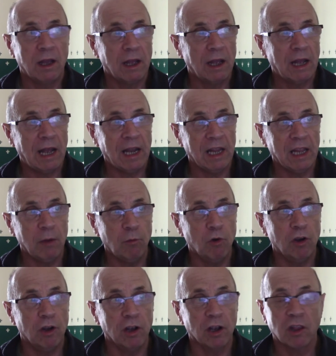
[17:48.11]
allele
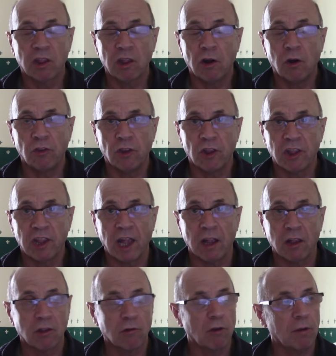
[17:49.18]
works on the
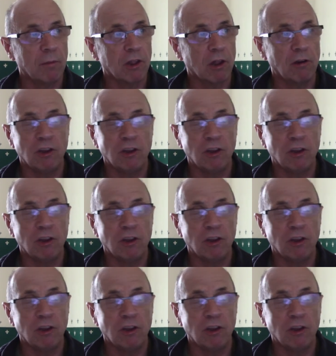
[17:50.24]
sex chromosome,